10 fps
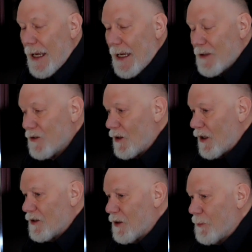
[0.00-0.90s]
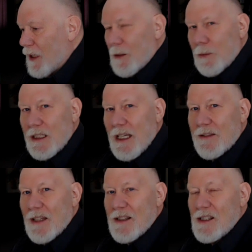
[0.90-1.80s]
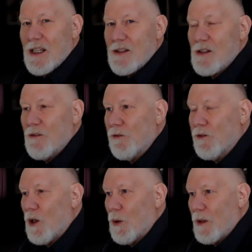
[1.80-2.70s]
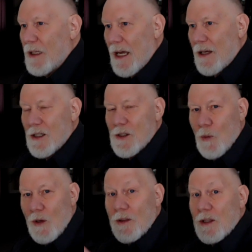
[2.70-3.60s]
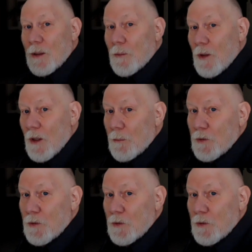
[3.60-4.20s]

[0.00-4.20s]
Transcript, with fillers: And to be able to get that sense of flow and how does one thing